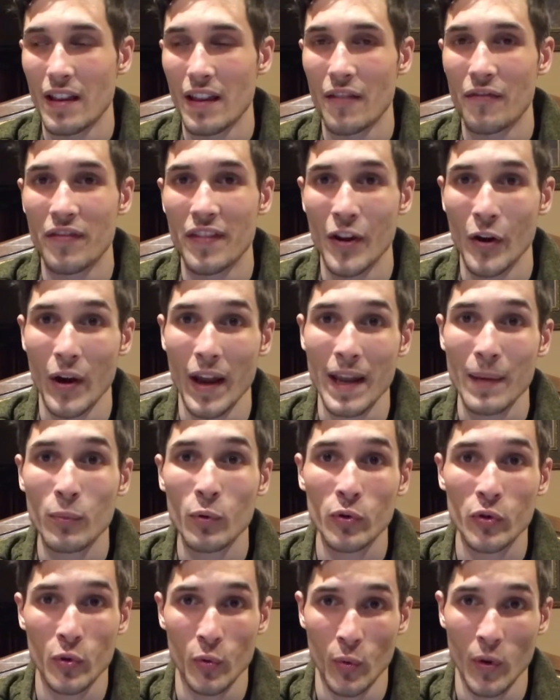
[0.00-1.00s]
if they're
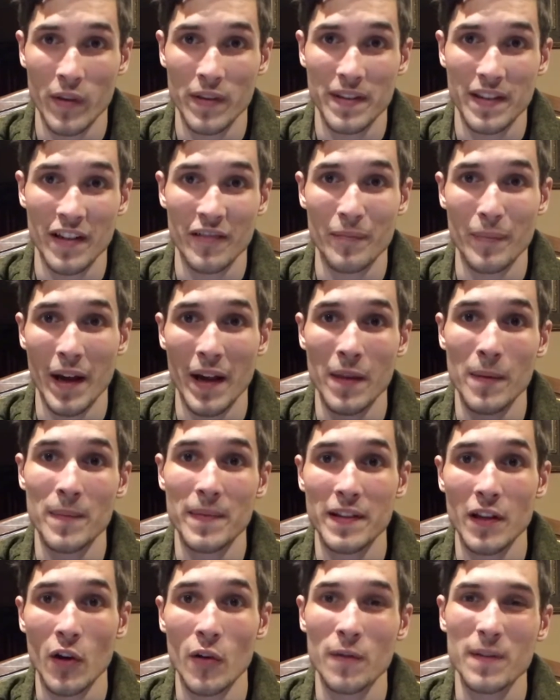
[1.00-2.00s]
able to run stuff by
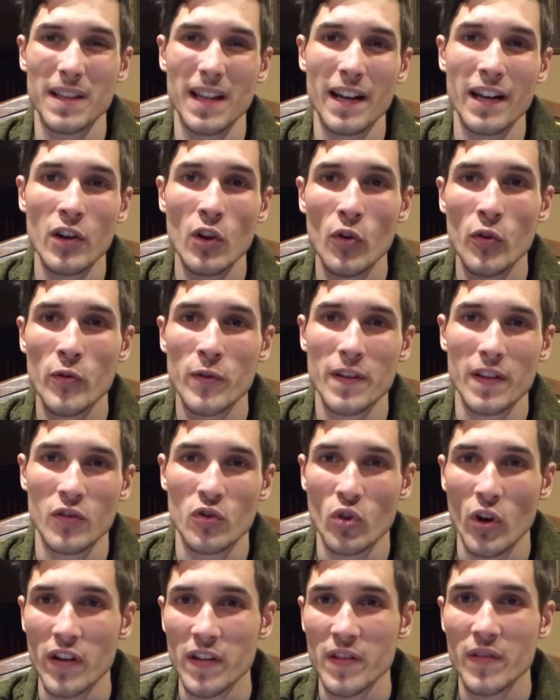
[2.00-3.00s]
themselves. And I know there's a
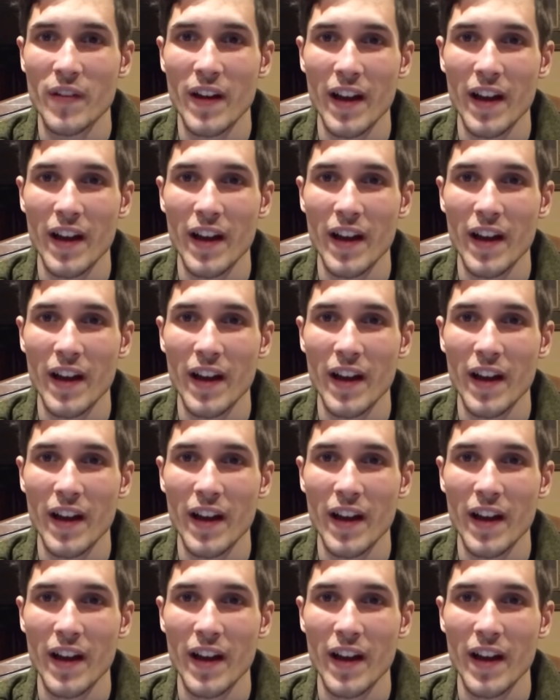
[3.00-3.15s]
trust